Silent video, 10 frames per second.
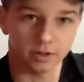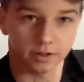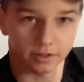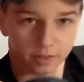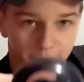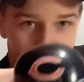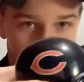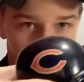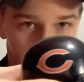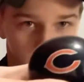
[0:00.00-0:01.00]
The
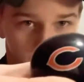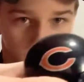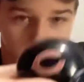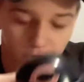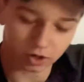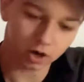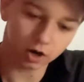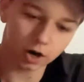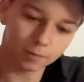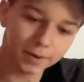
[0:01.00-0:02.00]
Bears. Look,
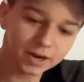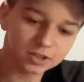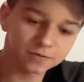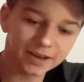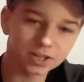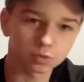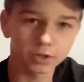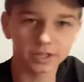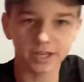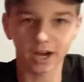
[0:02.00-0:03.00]
are Bears fans
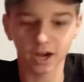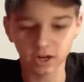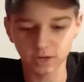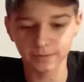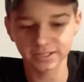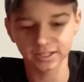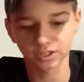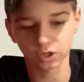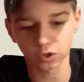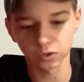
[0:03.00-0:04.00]
really 100%
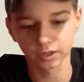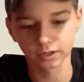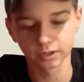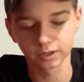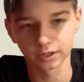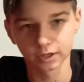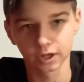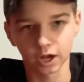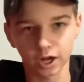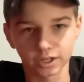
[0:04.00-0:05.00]
sold
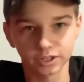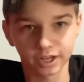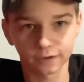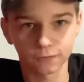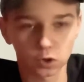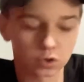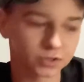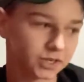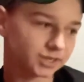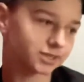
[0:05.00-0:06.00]
on Nick Foles?
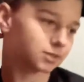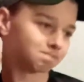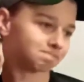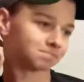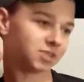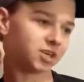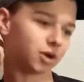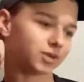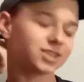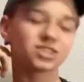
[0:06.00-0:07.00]
Because,
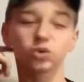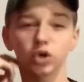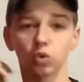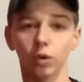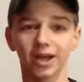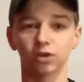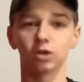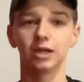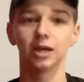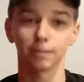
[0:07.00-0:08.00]
he's doing well,
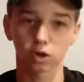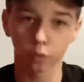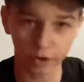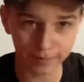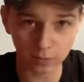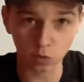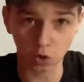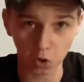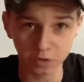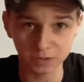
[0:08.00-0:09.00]
but quarterback will
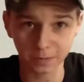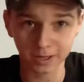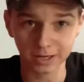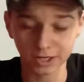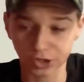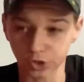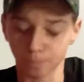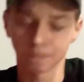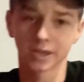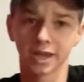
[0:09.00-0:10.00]
always be an issue.
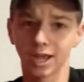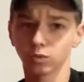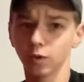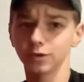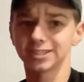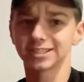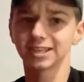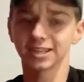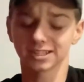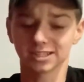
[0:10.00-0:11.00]
And what we've seen
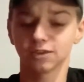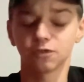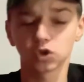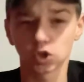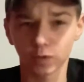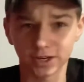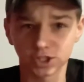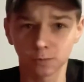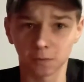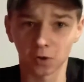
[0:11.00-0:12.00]
is Nick Foles has won a
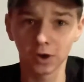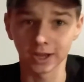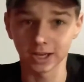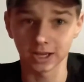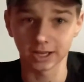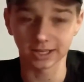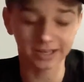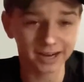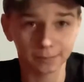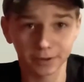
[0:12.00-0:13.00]
Super Bowl. He did
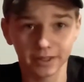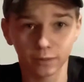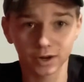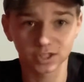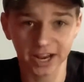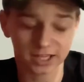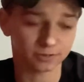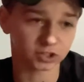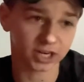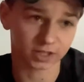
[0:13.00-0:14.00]
not play that well in
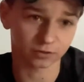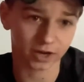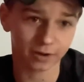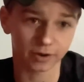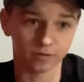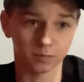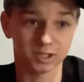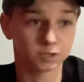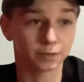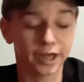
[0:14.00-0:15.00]
Jacksonville. Jacksonville got rid of him.
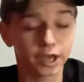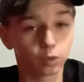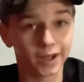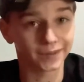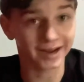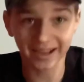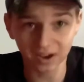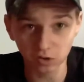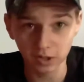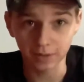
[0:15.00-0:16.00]
He's playing well
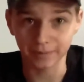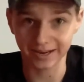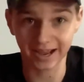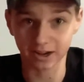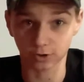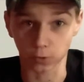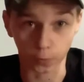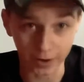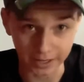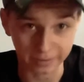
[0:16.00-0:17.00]
now, but not
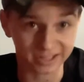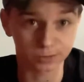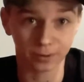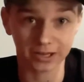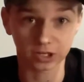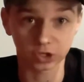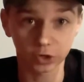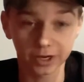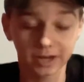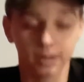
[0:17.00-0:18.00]
great. He's playing
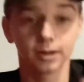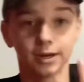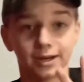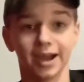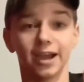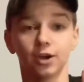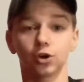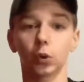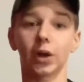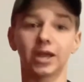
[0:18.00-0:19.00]
good, not
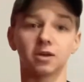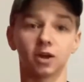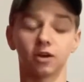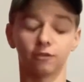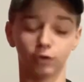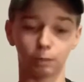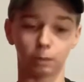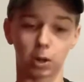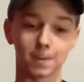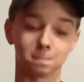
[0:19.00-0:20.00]
great
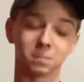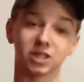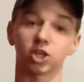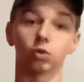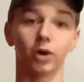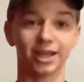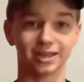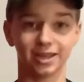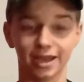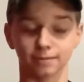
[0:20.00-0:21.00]
football, but they're winning
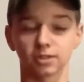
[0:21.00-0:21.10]
games.